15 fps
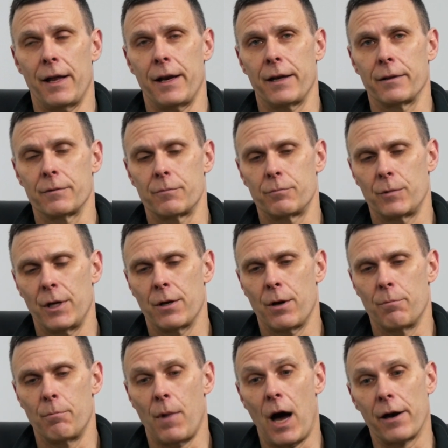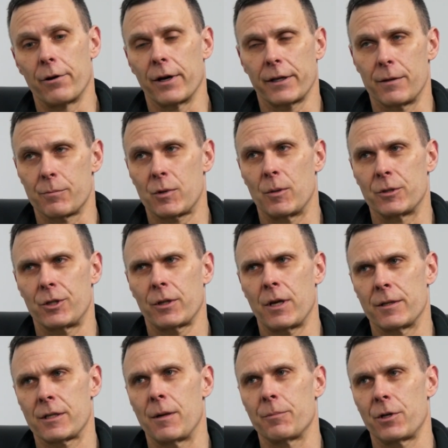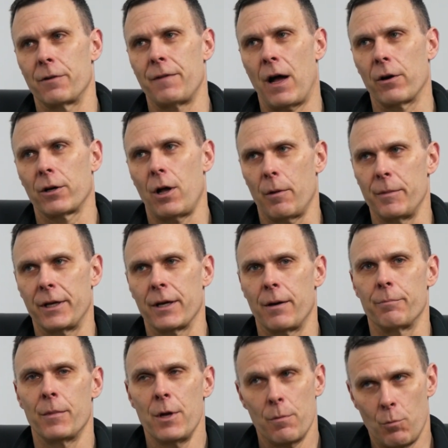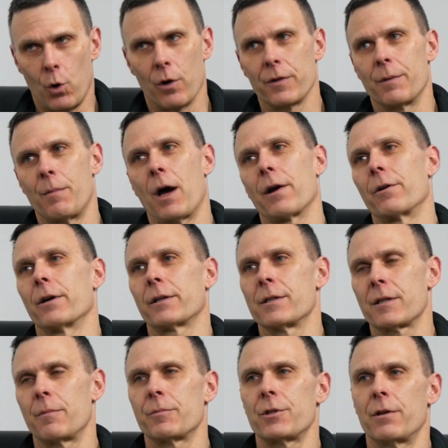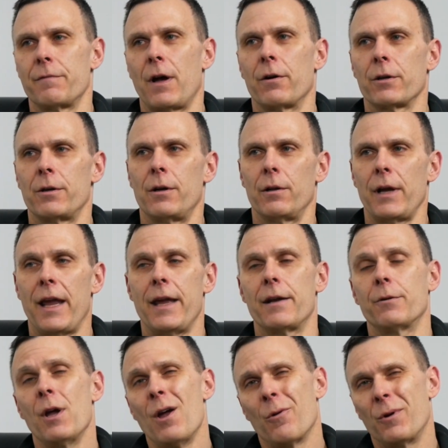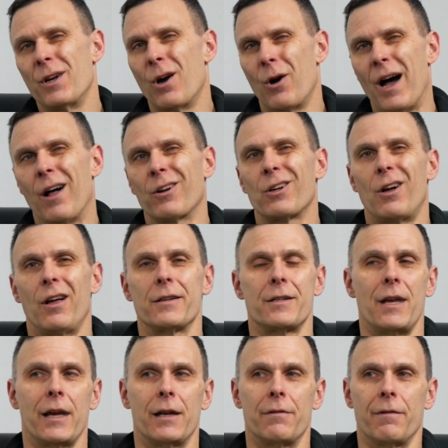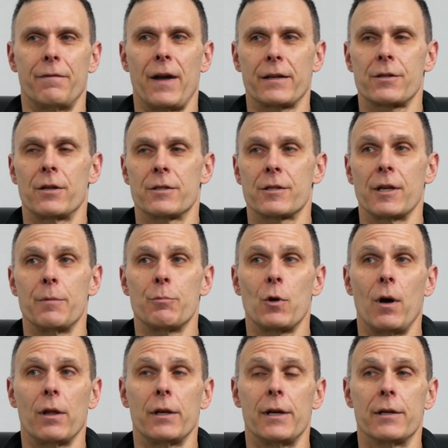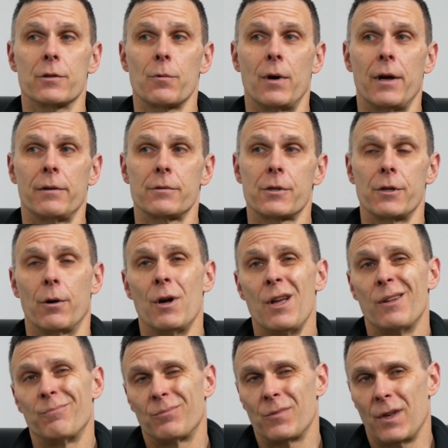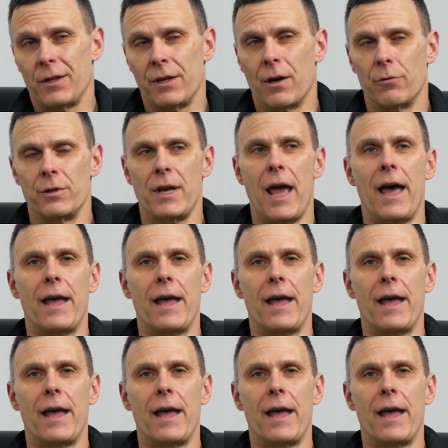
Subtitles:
letting, you know, moderate consumption of alcohol become more than moderate consumption of alcohol. And we know alcohol has negative effects on sleep quality as well. So, you know,